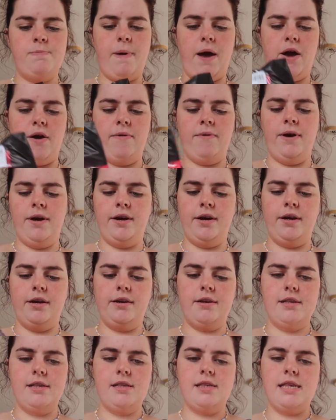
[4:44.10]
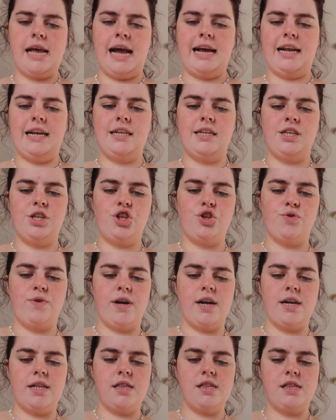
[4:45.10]
power cycling
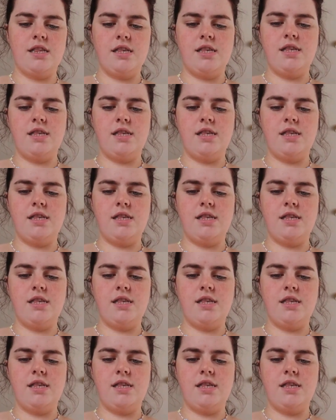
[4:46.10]
shorts